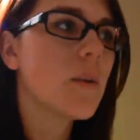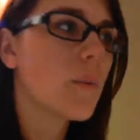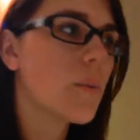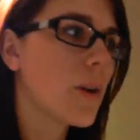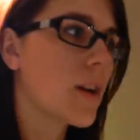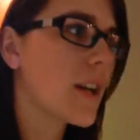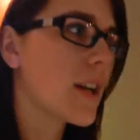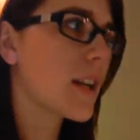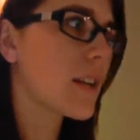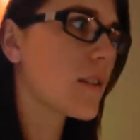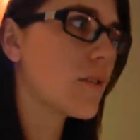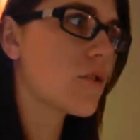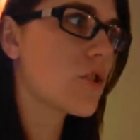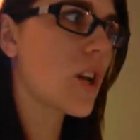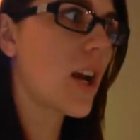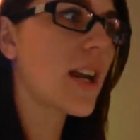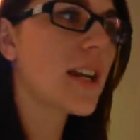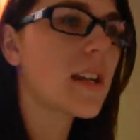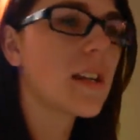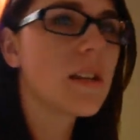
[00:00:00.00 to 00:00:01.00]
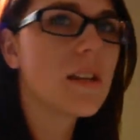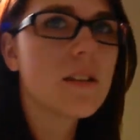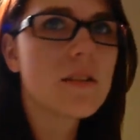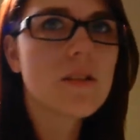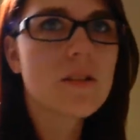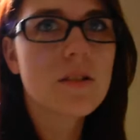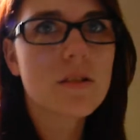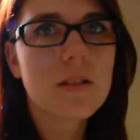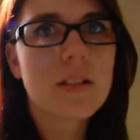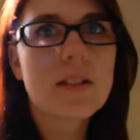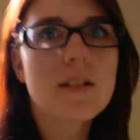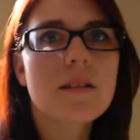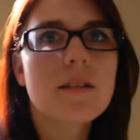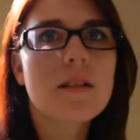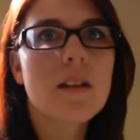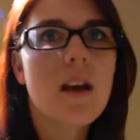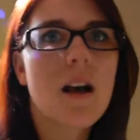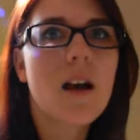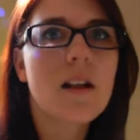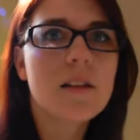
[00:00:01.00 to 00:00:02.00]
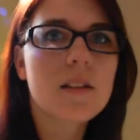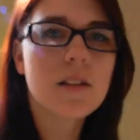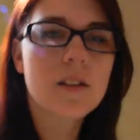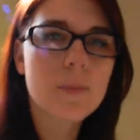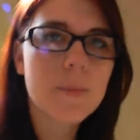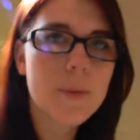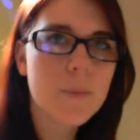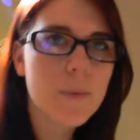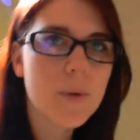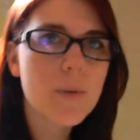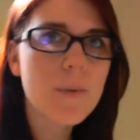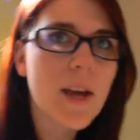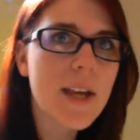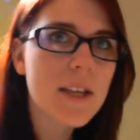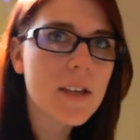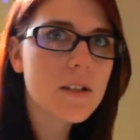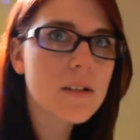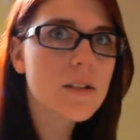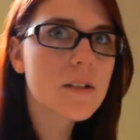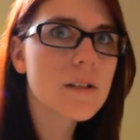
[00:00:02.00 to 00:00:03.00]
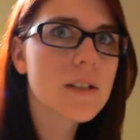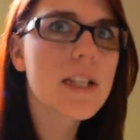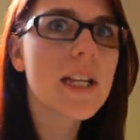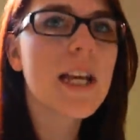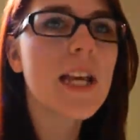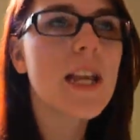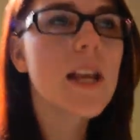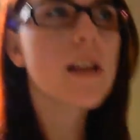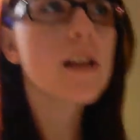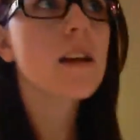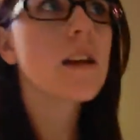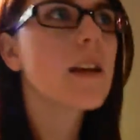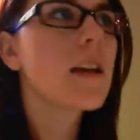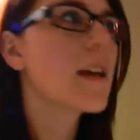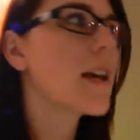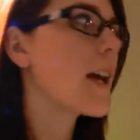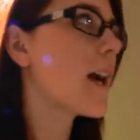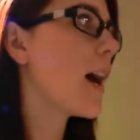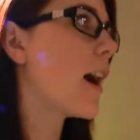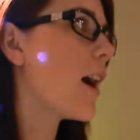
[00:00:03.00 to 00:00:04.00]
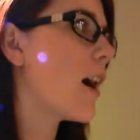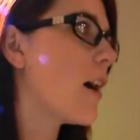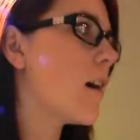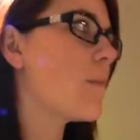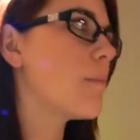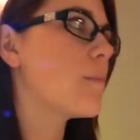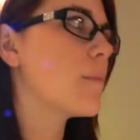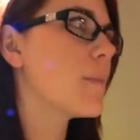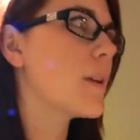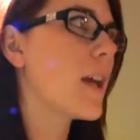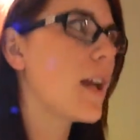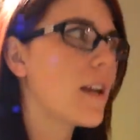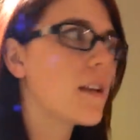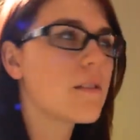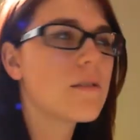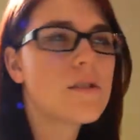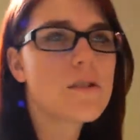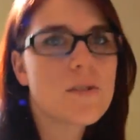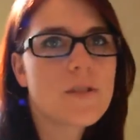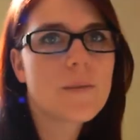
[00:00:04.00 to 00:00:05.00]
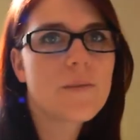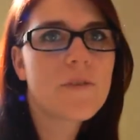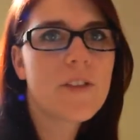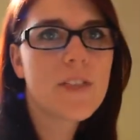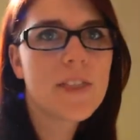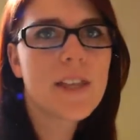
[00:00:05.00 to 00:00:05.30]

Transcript: We're gonna try to do this a little bit more regularly. Um, and do some fun